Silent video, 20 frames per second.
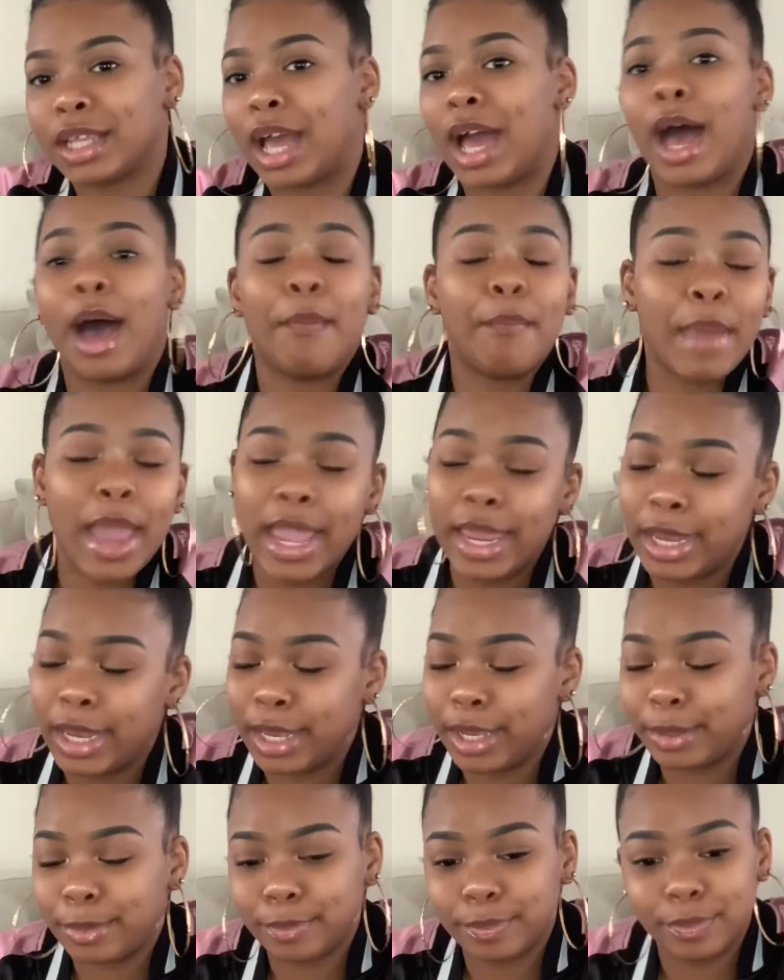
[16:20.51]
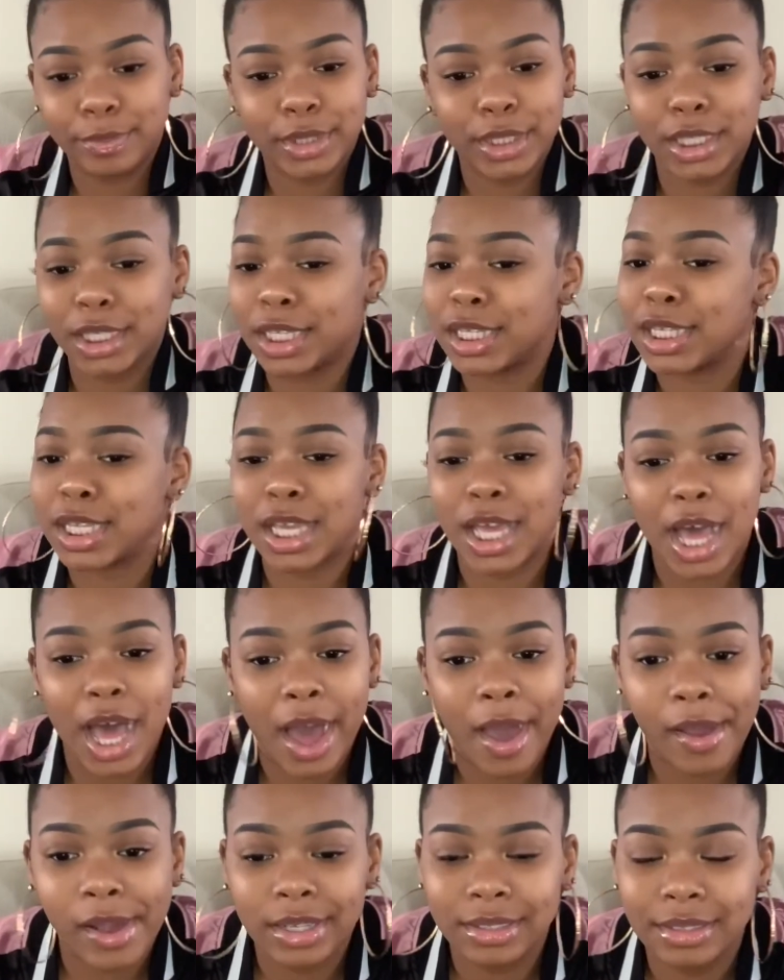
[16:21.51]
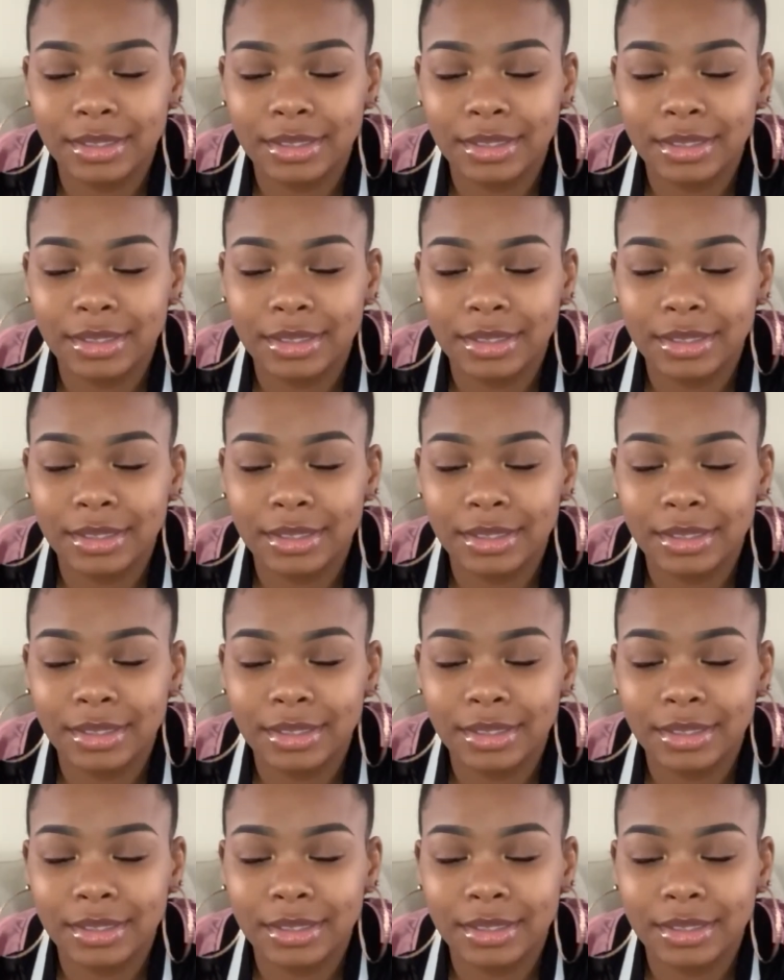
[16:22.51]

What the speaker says: I made it because of God.